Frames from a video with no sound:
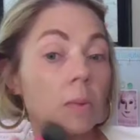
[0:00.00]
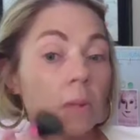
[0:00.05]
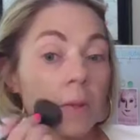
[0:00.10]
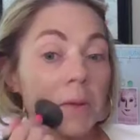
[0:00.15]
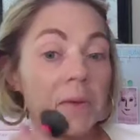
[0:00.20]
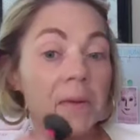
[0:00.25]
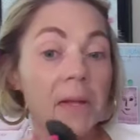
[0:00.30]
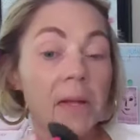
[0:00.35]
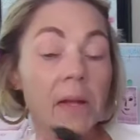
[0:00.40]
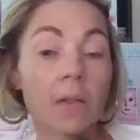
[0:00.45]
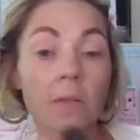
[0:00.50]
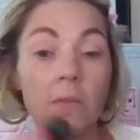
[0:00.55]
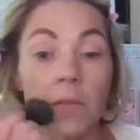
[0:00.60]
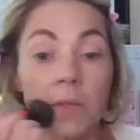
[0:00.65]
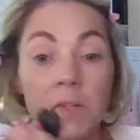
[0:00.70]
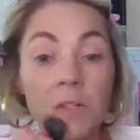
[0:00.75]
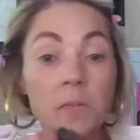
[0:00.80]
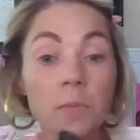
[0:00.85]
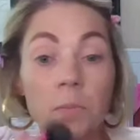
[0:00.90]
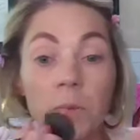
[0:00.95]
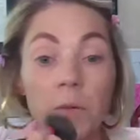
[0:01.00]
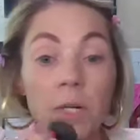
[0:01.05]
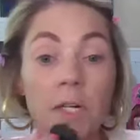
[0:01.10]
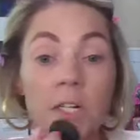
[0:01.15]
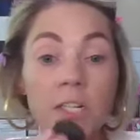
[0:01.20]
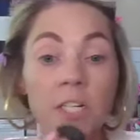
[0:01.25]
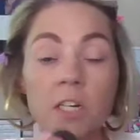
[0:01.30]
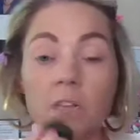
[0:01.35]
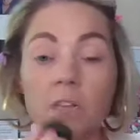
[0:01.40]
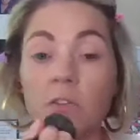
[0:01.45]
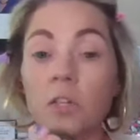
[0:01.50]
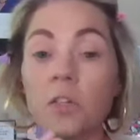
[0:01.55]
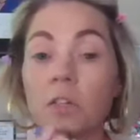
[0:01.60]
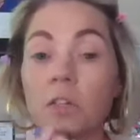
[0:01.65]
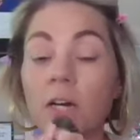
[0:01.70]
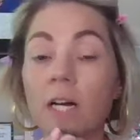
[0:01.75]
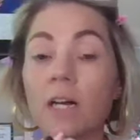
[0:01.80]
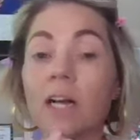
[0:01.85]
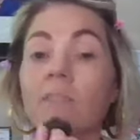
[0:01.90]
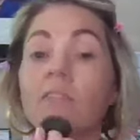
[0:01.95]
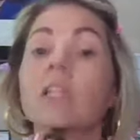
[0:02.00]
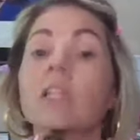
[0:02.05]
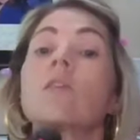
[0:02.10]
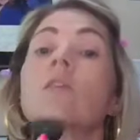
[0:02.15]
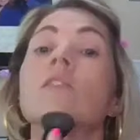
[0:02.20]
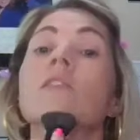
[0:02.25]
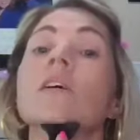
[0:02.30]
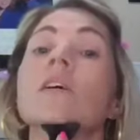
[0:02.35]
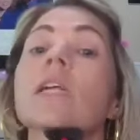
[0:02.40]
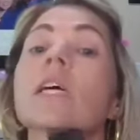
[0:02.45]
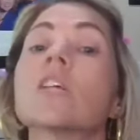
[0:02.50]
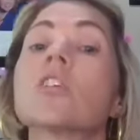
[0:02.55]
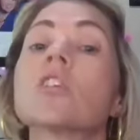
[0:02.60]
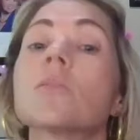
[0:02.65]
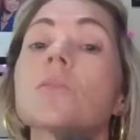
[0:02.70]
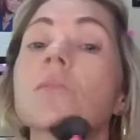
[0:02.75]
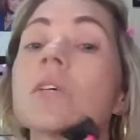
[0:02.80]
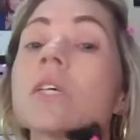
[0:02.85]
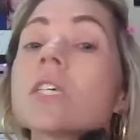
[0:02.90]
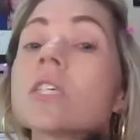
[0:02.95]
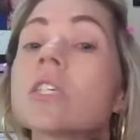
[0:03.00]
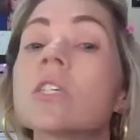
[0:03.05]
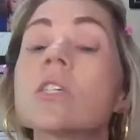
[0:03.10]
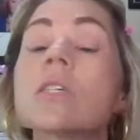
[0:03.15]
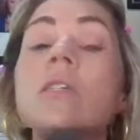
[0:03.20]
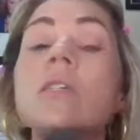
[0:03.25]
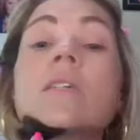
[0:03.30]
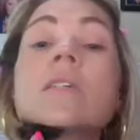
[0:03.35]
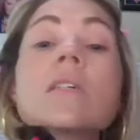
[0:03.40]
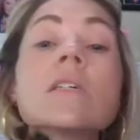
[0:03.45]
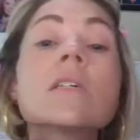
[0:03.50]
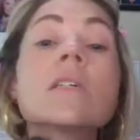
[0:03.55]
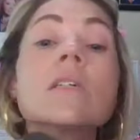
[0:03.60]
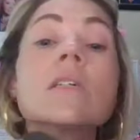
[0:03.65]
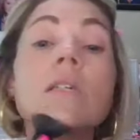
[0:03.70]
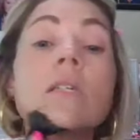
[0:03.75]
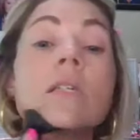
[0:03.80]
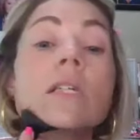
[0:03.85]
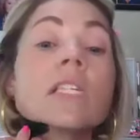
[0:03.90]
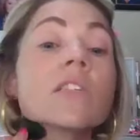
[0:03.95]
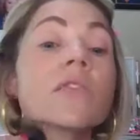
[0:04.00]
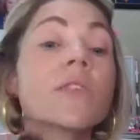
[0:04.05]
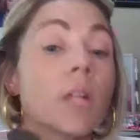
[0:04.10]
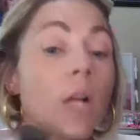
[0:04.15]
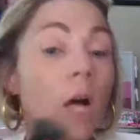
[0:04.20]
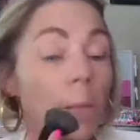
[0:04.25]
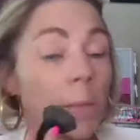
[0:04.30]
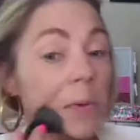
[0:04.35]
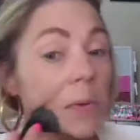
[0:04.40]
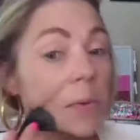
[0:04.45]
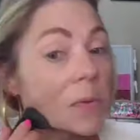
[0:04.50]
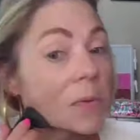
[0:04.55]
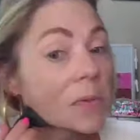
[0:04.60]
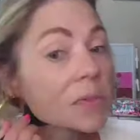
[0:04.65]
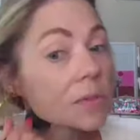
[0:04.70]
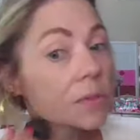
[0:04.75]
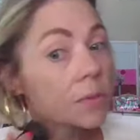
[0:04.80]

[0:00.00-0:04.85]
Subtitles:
blend out. This brush, if you do not have a liquid foundation brush, it's phenomenal.